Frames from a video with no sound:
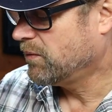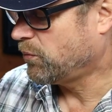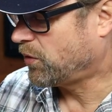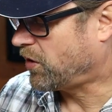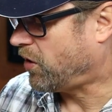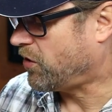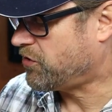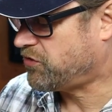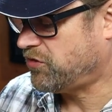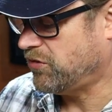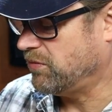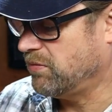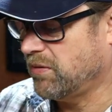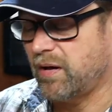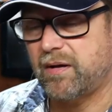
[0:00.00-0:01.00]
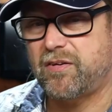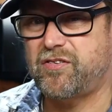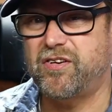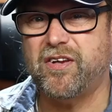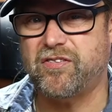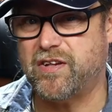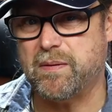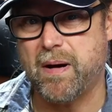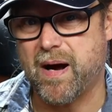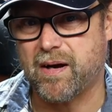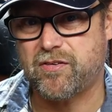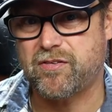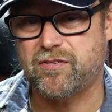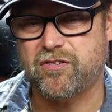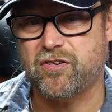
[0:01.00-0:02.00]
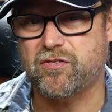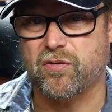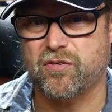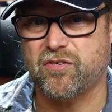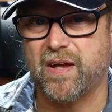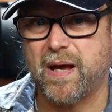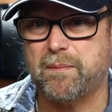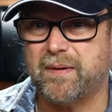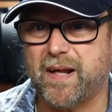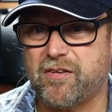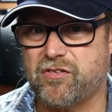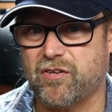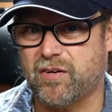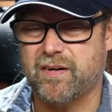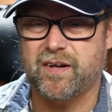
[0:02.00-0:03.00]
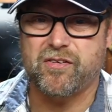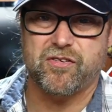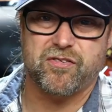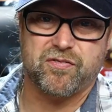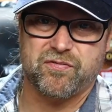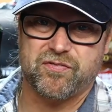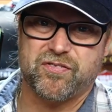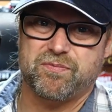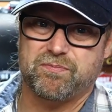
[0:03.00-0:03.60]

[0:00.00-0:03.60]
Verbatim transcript: will cost you like $60 just for a slab, and that's not, this is,